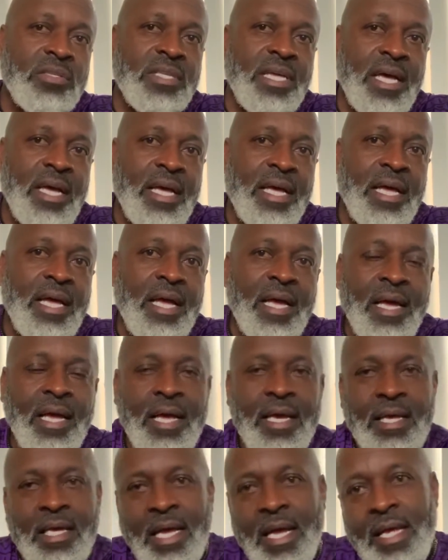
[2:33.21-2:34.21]

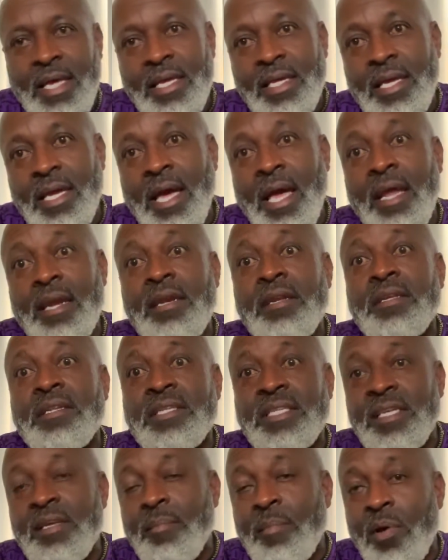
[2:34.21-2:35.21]
I out of the
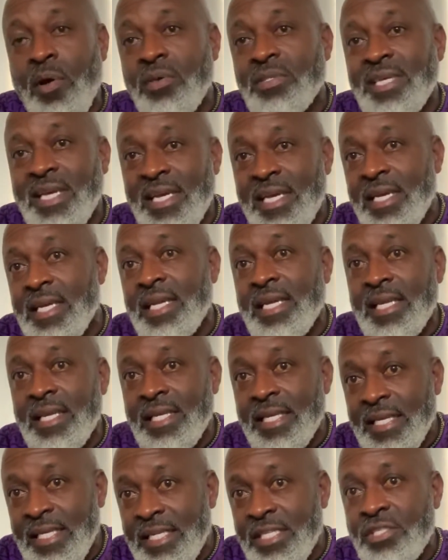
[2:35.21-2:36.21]
10 balls I hit in
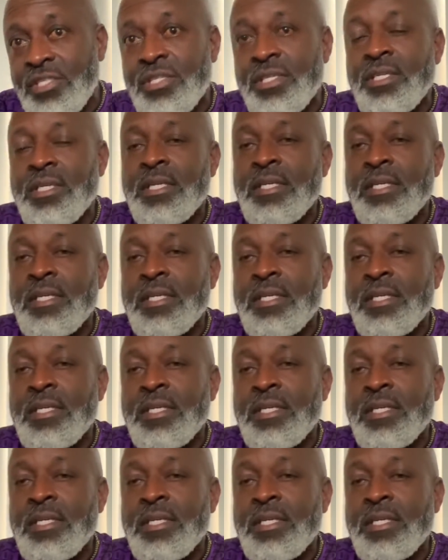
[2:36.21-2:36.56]
each